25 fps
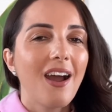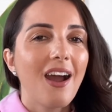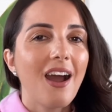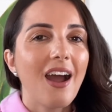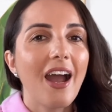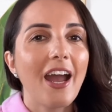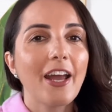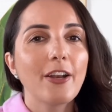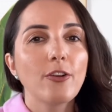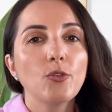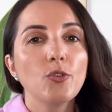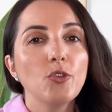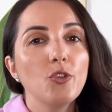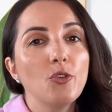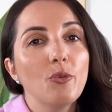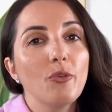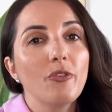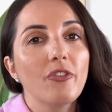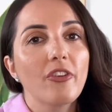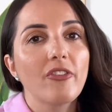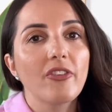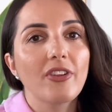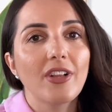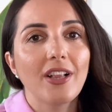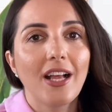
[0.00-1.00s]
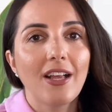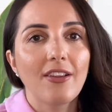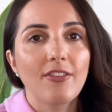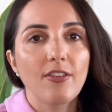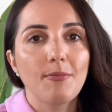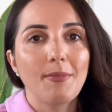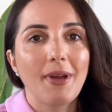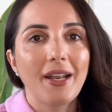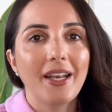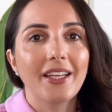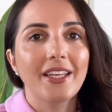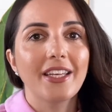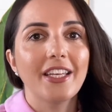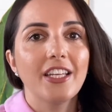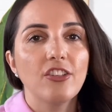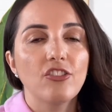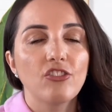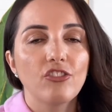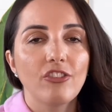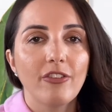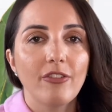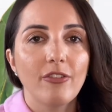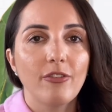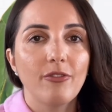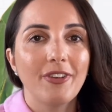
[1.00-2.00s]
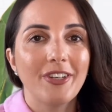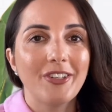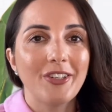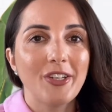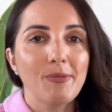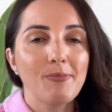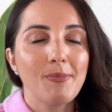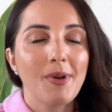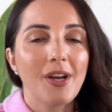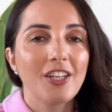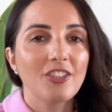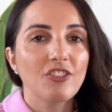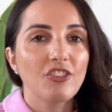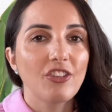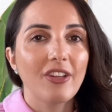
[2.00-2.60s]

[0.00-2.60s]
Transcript: I don't use this class of medications very much.